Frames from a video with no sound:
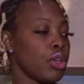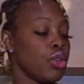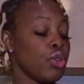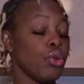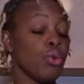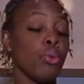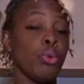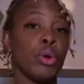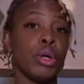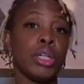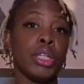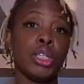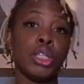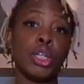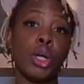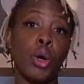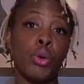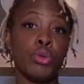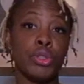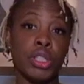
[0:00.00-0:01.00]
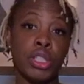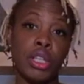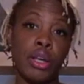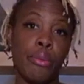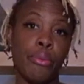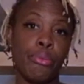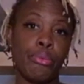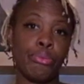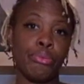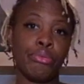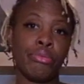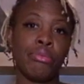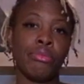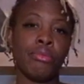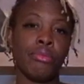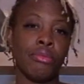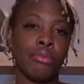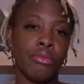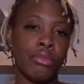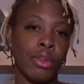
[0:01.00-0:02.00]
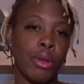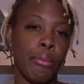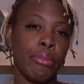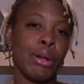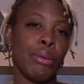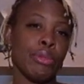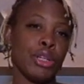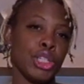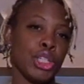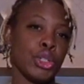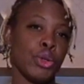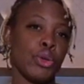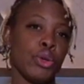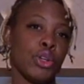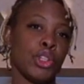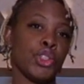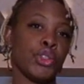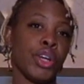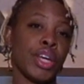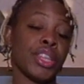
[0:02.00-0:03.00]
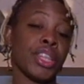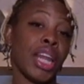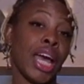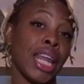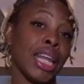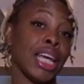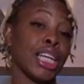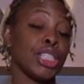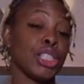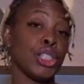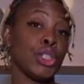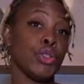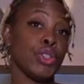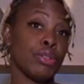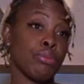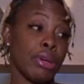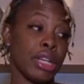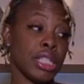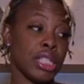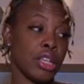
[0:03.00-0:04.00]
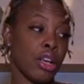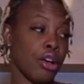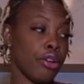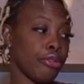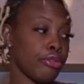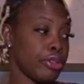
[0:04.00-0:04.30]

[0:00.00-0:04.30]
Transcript: you would toast them. But I'm going to show you a trick that I like to use myself.